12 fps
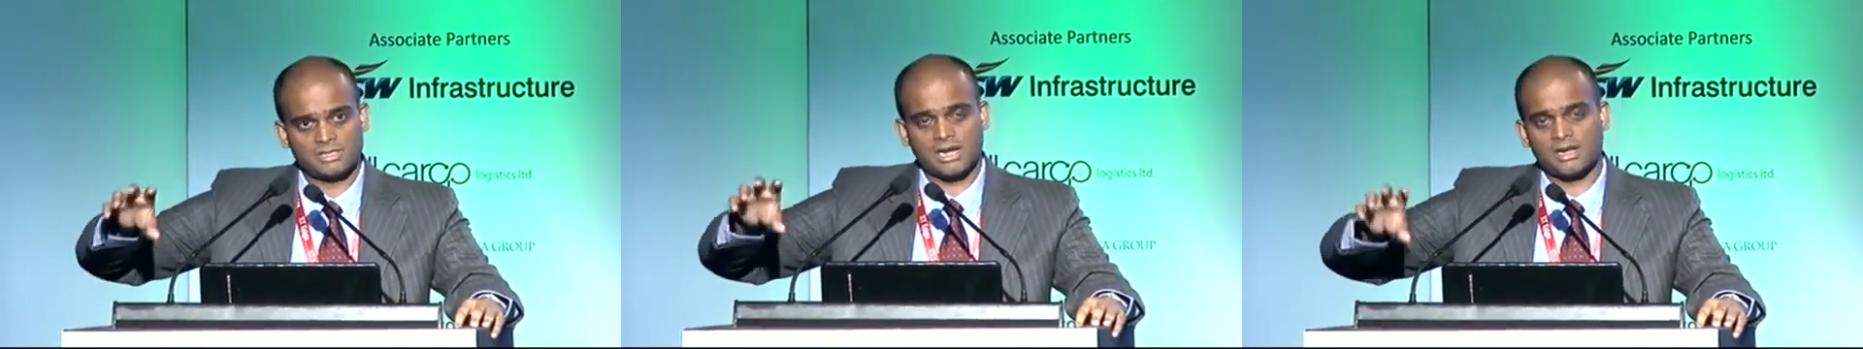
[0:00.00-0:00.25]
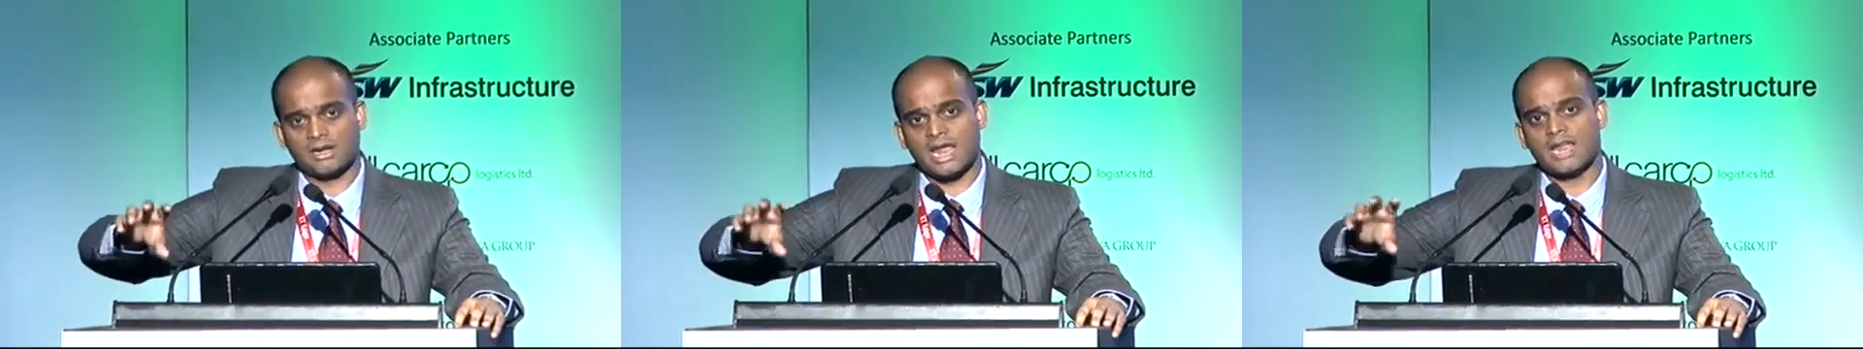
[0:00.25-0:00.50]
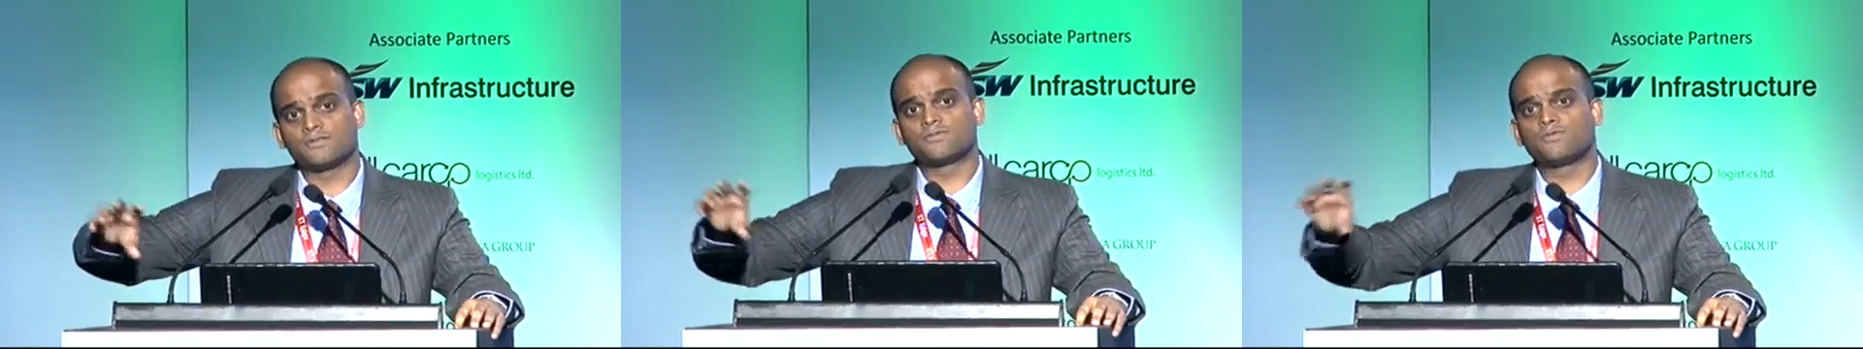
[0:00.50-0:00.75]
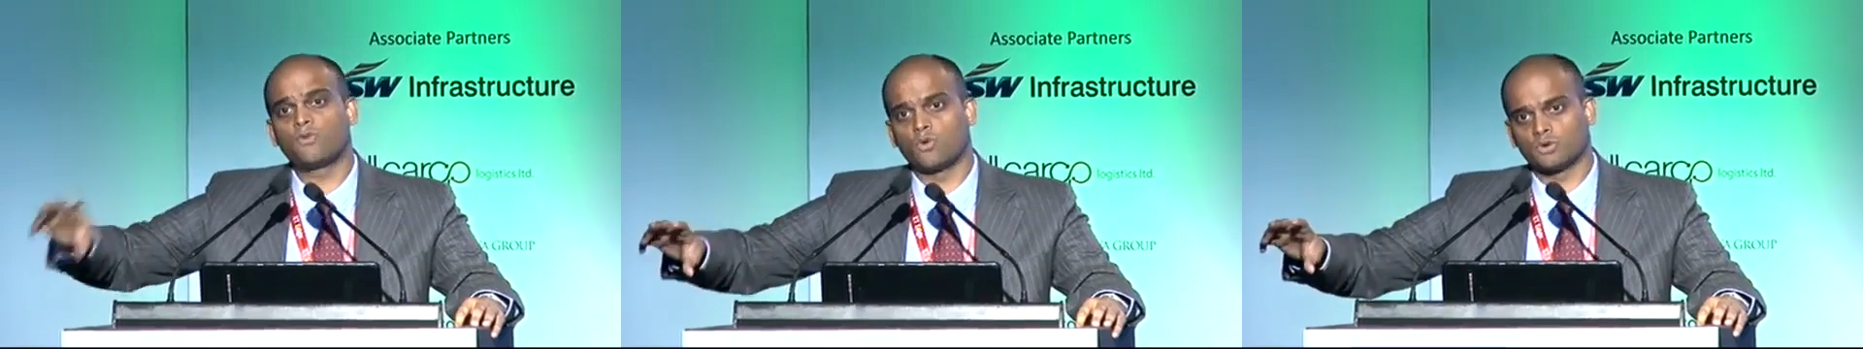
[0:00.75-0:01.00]
that are
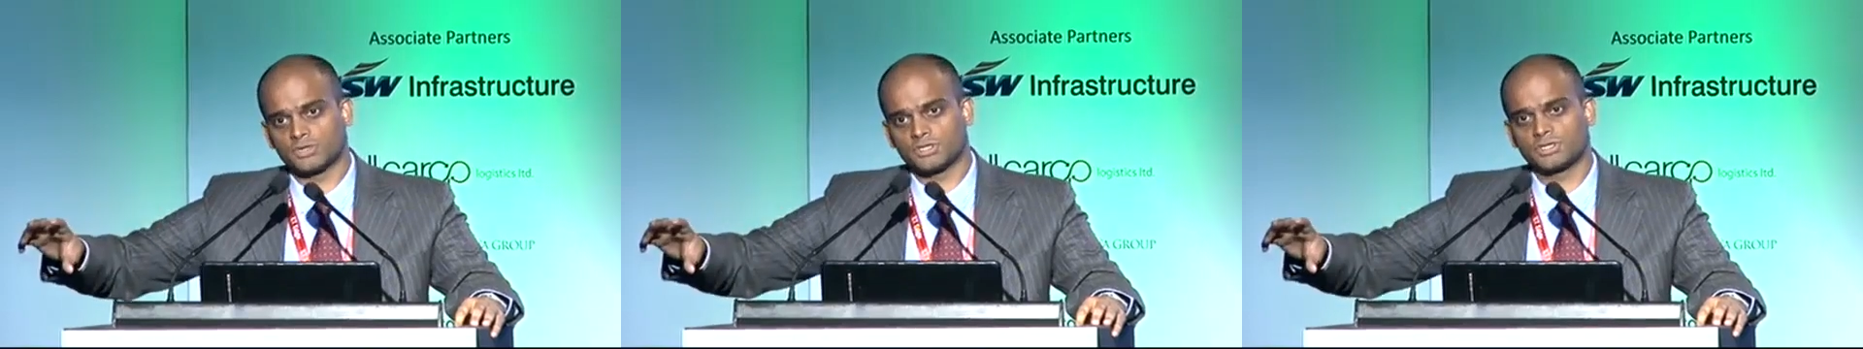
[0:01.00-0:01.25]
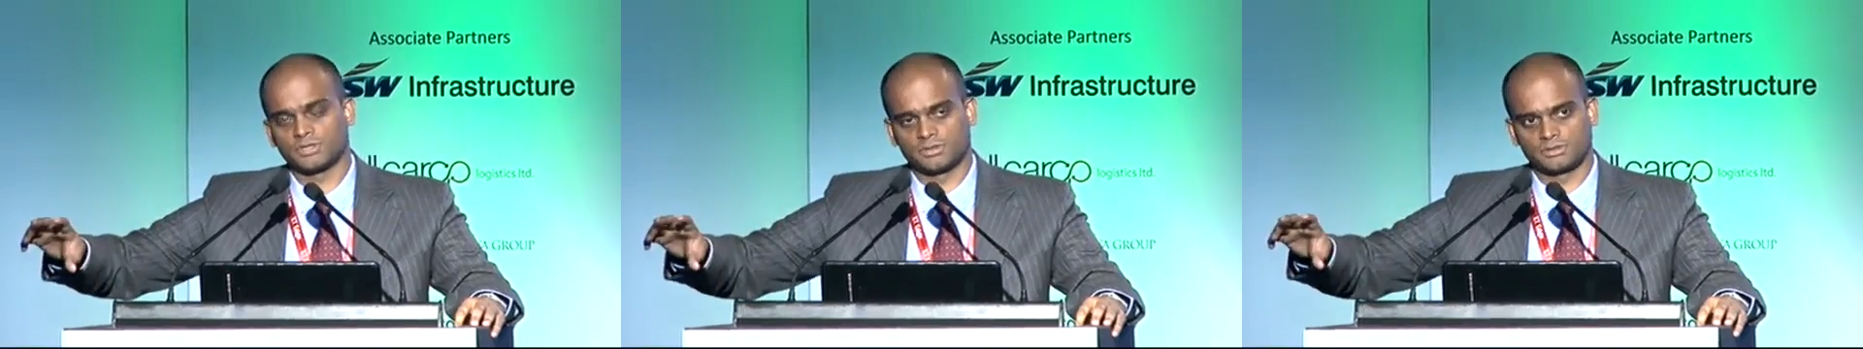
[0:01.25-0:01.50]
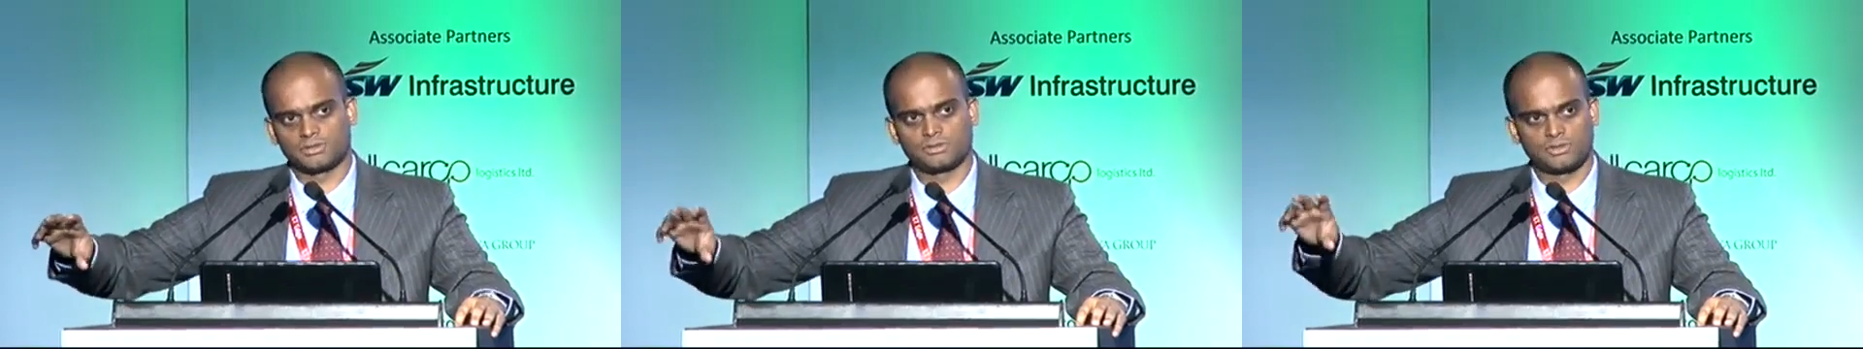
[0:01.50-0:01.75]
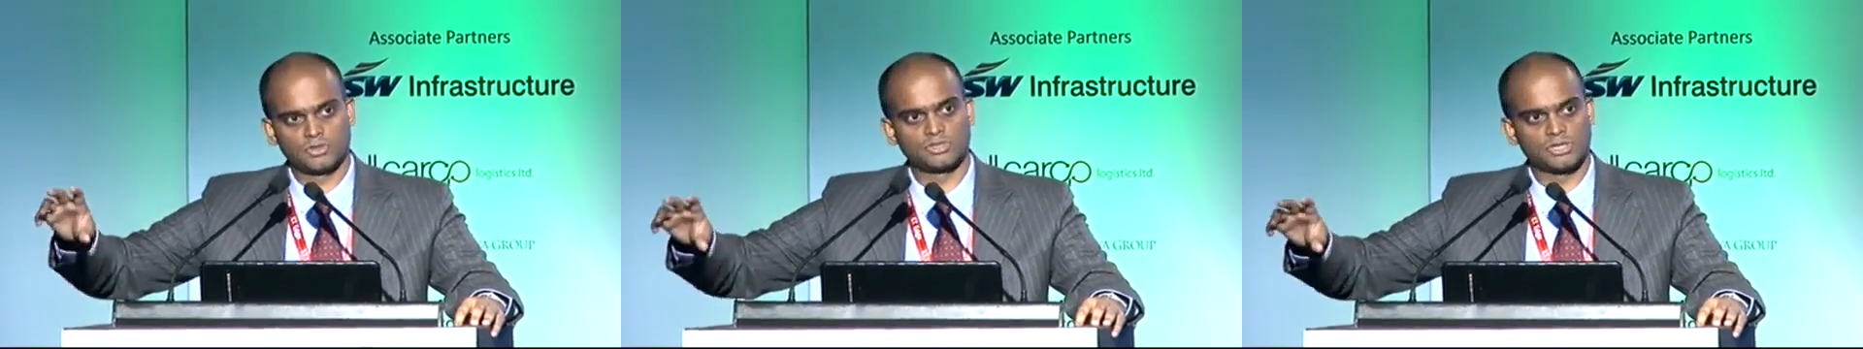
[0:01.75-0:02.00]
enforced
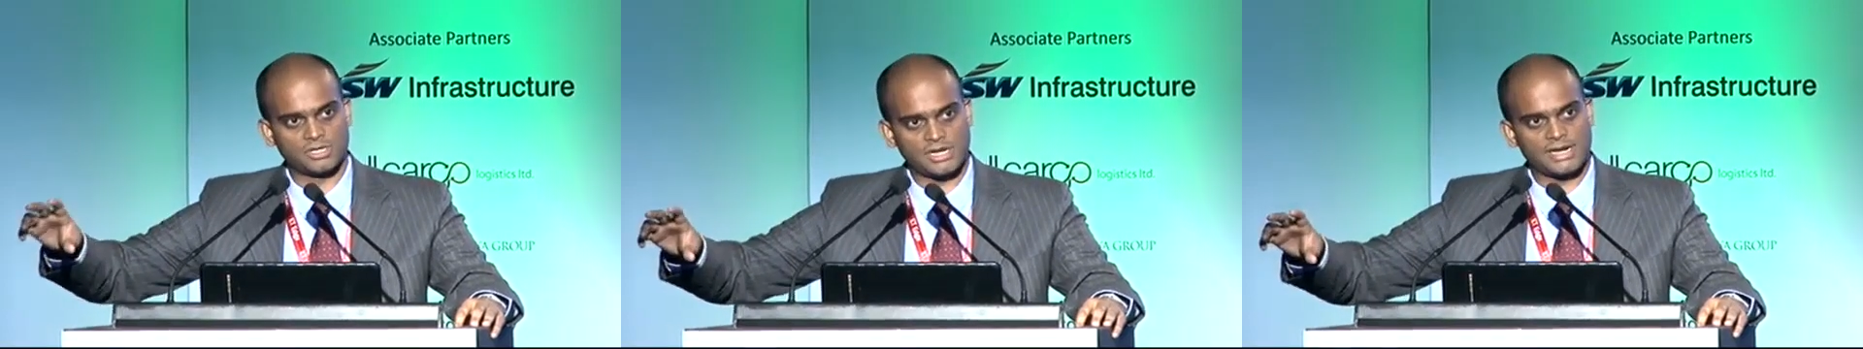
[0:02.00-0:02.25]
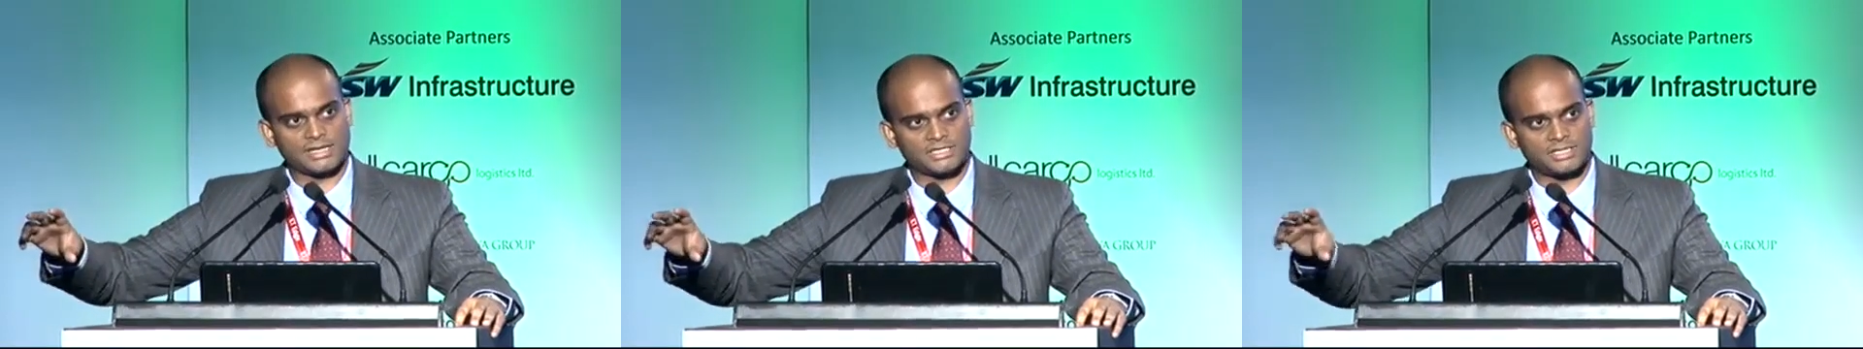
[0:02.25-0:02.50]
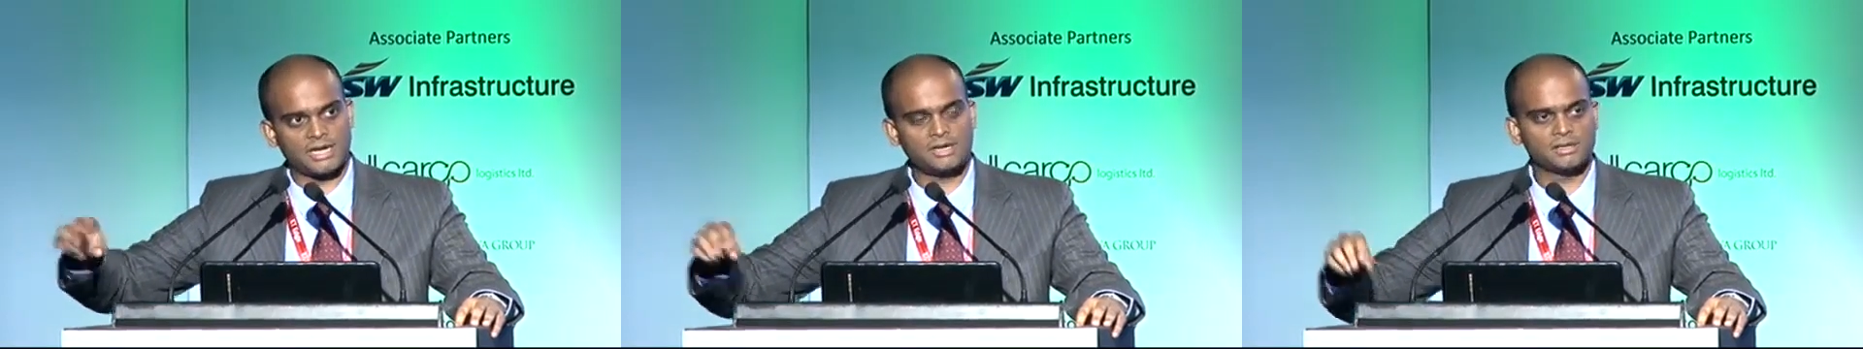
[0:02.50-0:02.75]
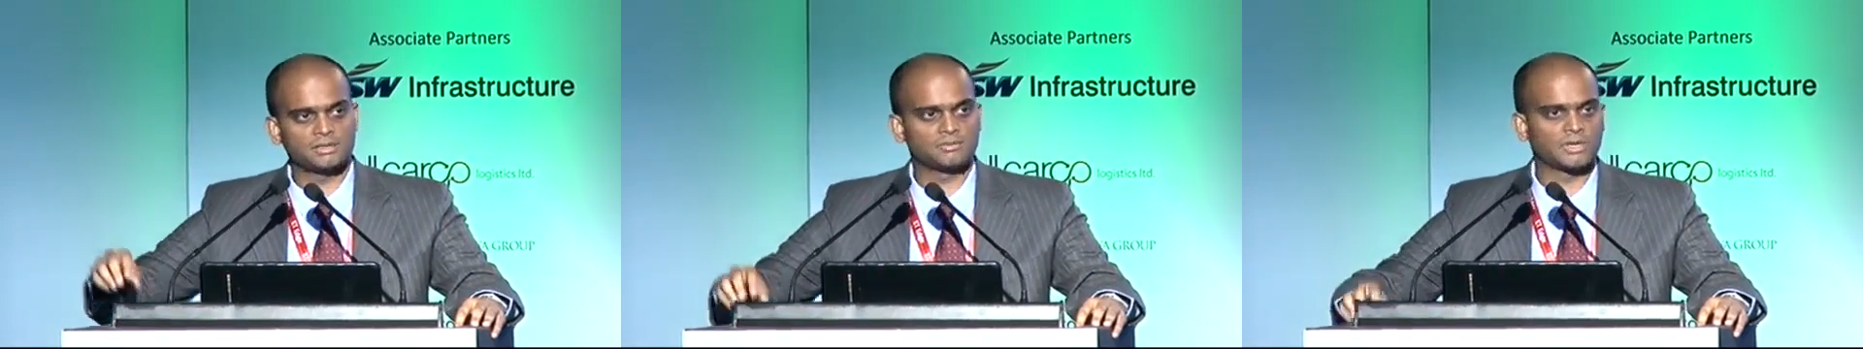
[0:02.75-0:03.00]
to a certain
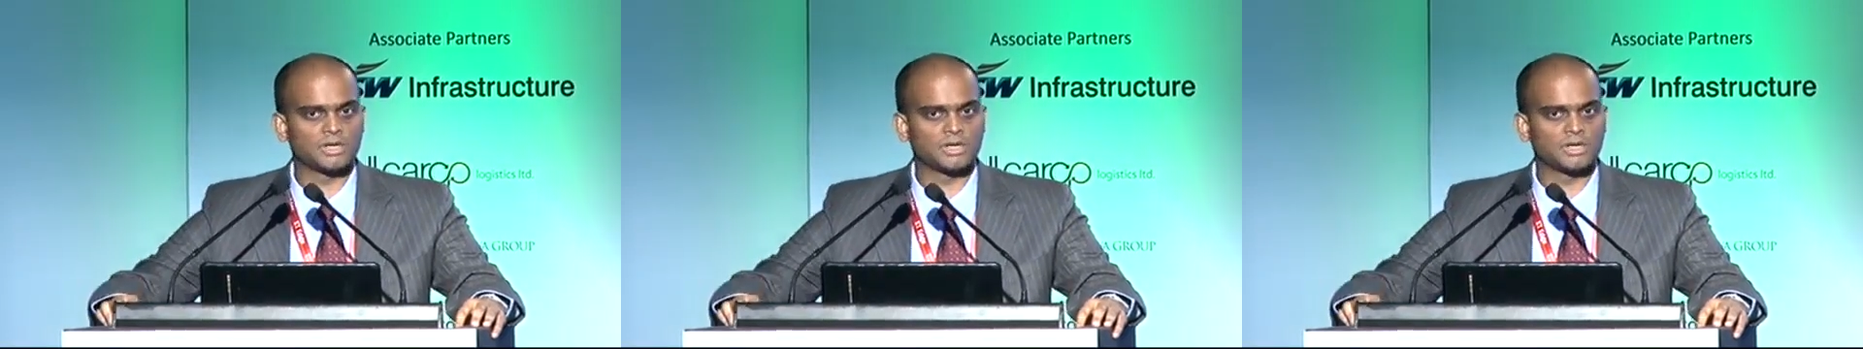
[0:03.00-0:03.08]
extent,